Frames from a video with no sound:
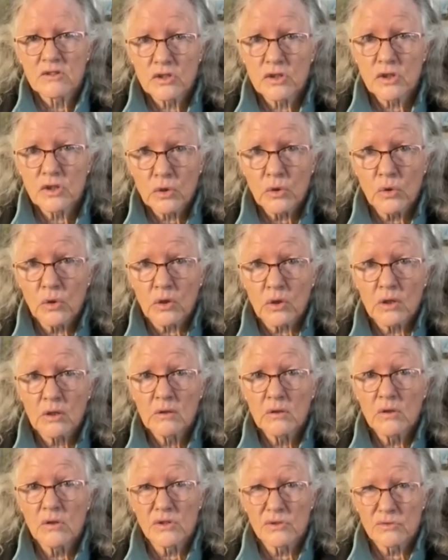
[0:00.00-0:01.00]
to cook
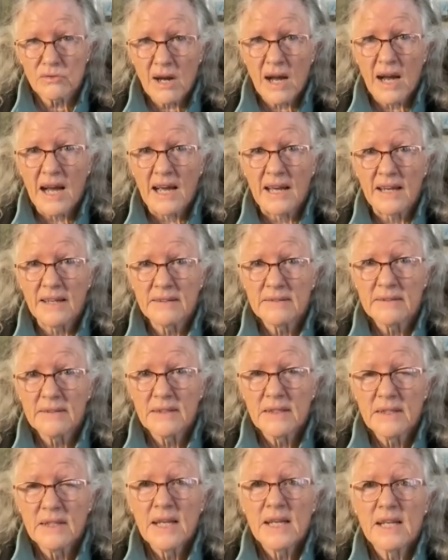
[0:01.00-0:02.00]
or dry.
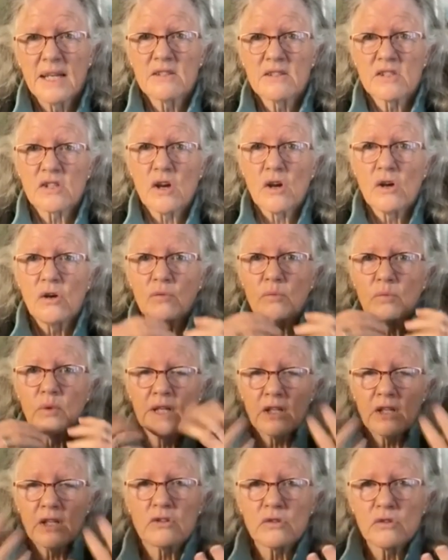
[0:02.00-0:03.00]
And so
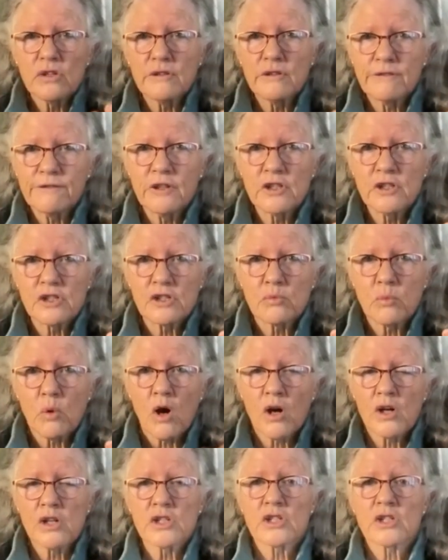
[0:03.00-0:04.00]
when you do your first
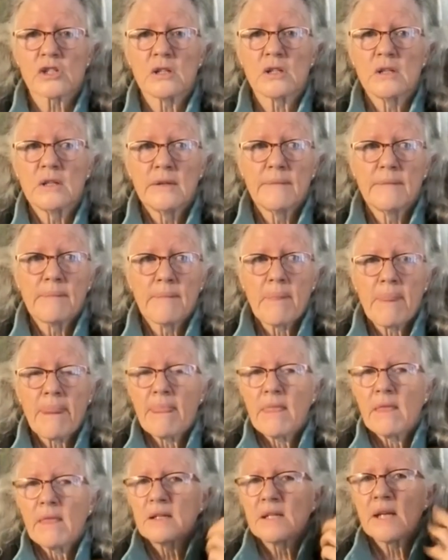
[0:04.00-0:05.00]
wash,
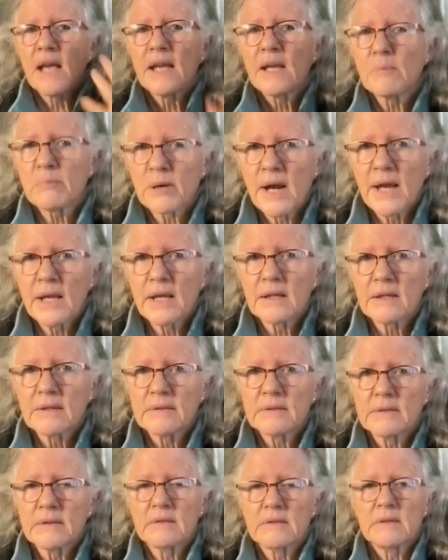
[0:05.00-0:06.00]
take a break.
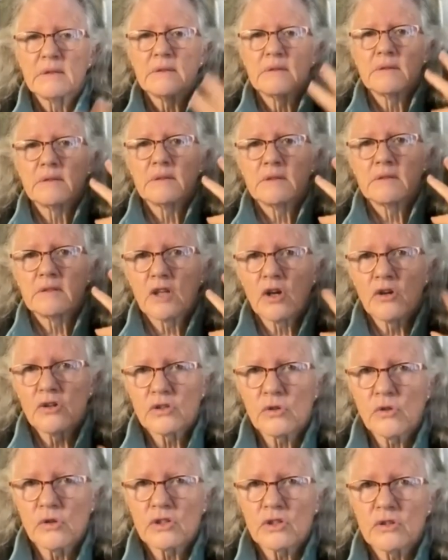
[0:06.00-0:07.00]
Go
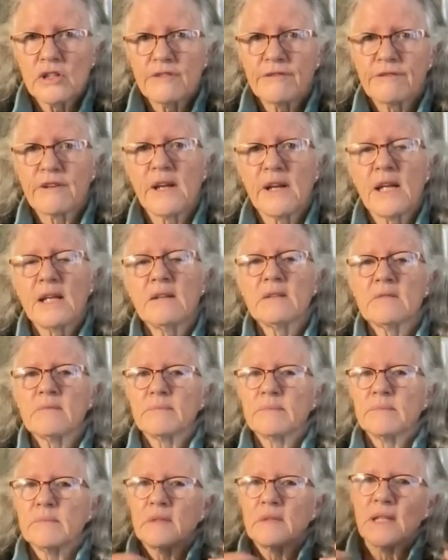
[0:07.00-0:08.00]
talk to your friend,
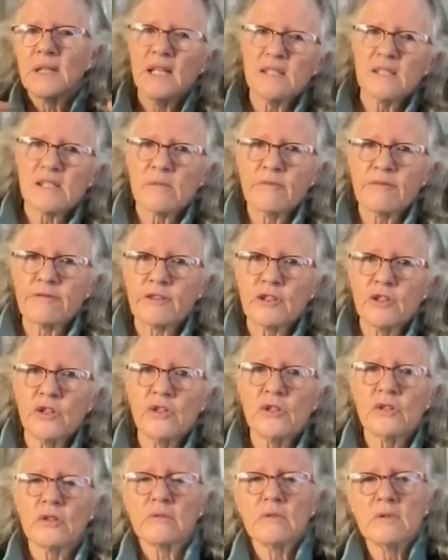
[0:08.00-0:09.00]
eat some
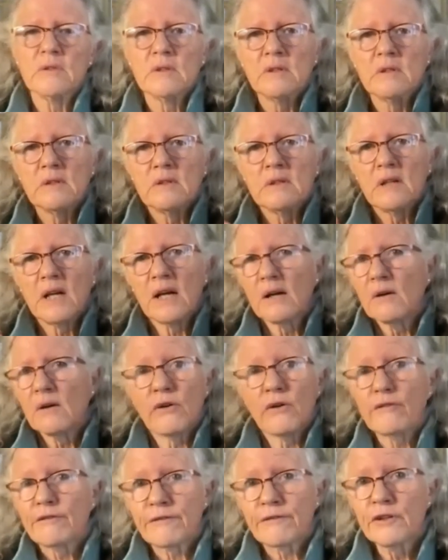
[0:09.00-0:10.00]
fruit
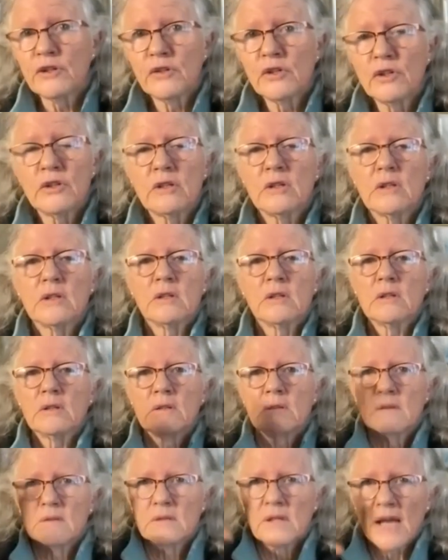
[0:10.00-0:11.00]
or food,
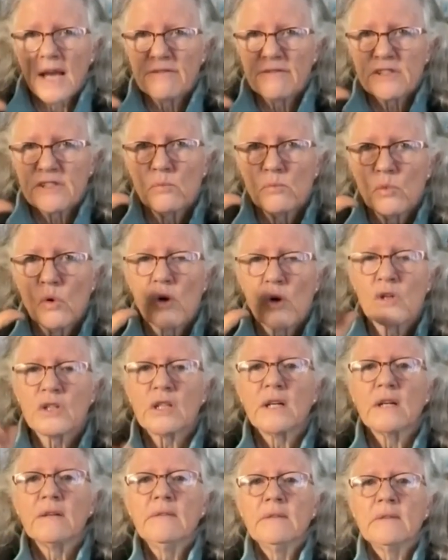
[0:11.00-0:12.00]
have some
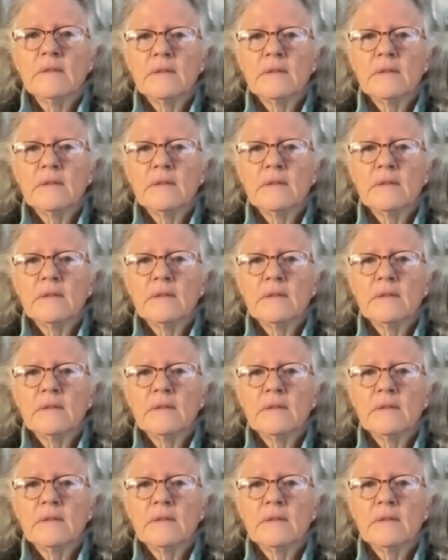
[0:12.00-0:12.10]
water,